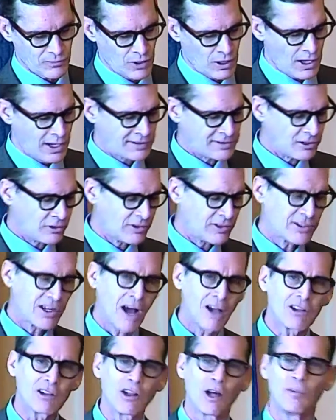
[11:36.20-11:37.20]
And so the
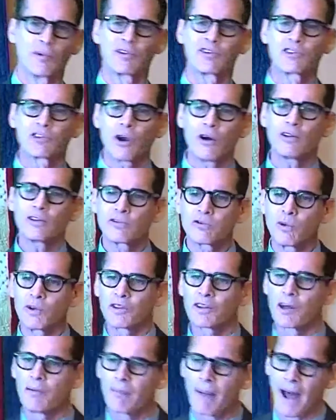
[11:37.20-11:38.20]
Dalai Lama starts
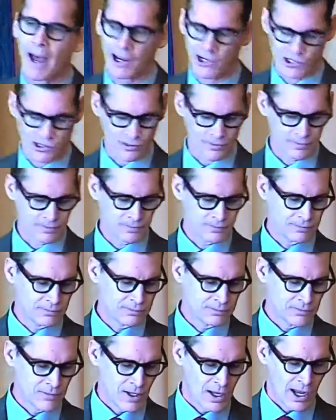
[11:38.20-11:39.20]
with compassion
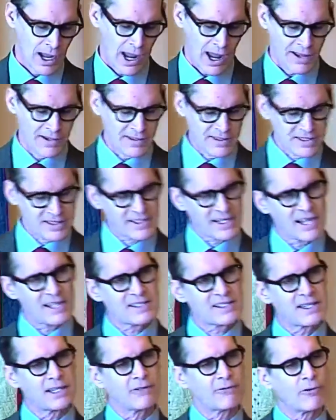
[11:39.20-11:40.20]
and
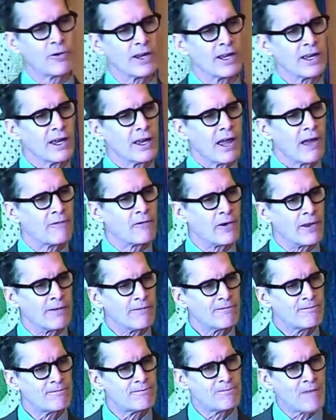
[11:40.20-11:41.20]
says that if we
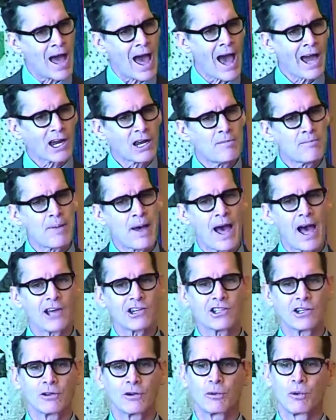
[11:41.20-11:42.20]
act
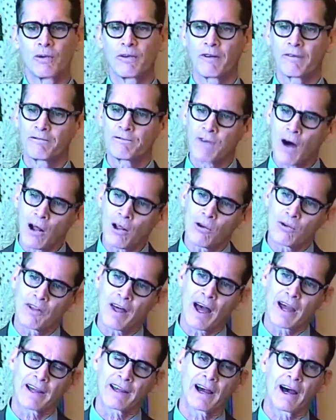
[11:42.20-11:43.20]
compassionately, if we follow
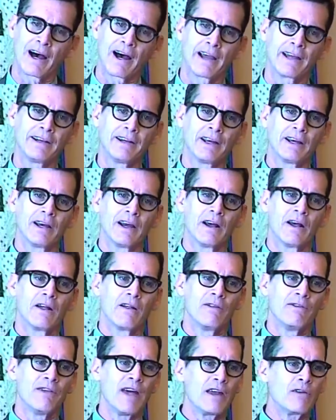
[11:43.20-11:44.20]
that guide,
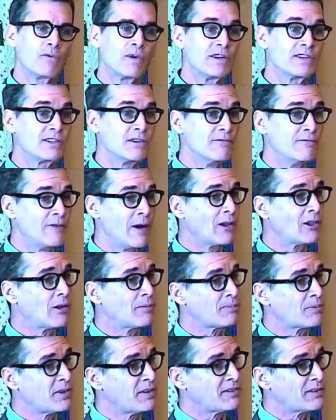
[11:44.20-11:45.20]
then we
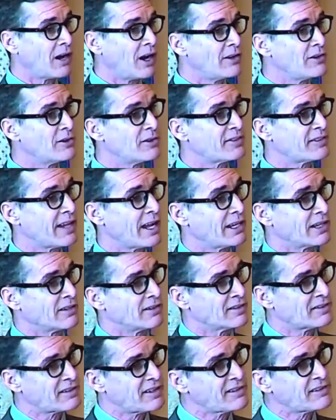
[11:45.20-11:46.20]
develop this understanding,
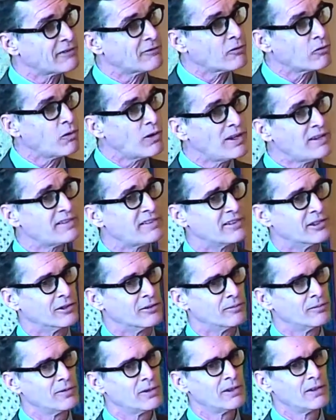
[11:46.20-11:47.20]
this sense of
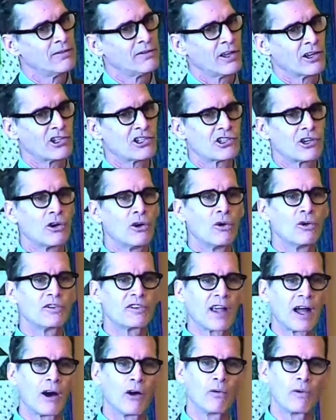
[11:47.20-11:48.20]
wisdom that shows
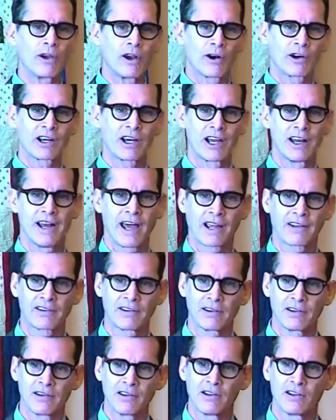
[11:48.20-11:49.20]
how we are
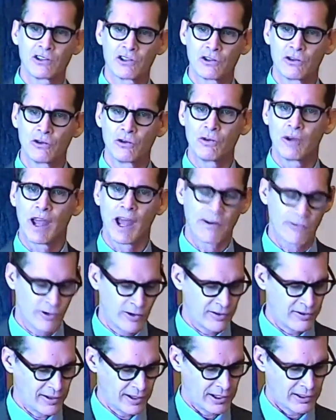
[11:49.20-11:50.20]
connected to
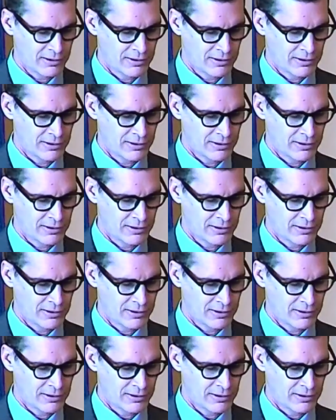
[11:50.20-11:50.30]
everything.